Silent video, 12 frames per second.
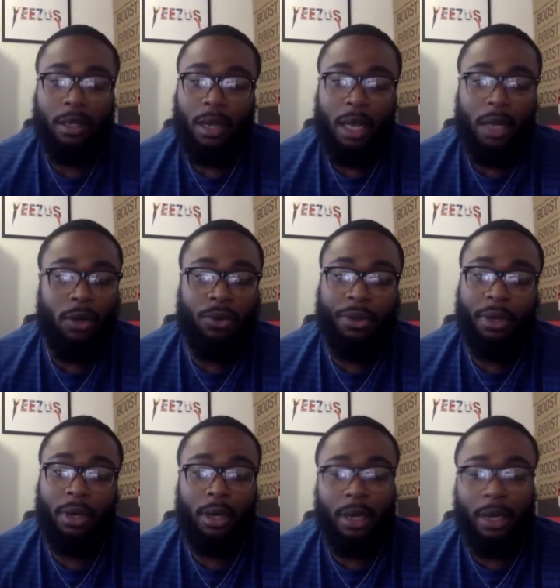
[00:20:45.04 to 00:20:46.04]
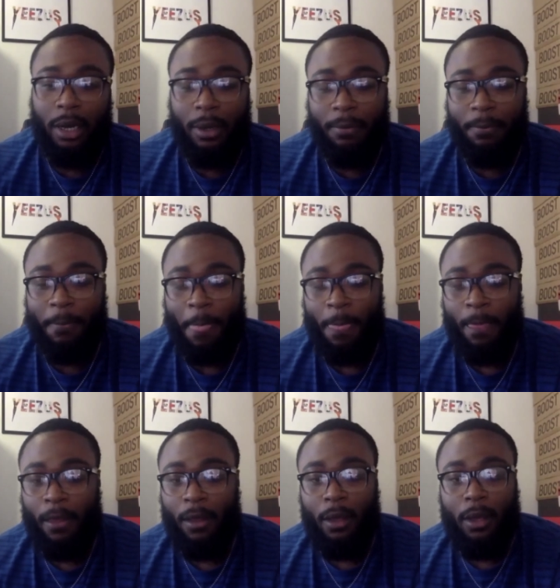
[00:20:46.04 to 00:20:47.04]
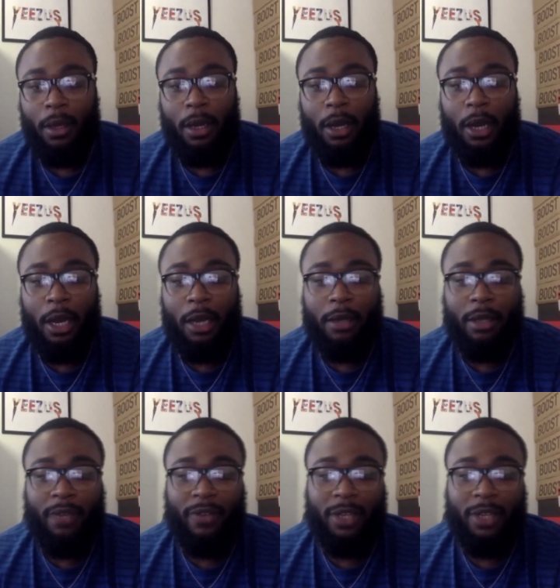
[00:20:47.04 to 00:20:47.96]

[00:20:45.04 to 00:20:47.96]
Hallelujah. Yeah. Um, uh, Shout um, out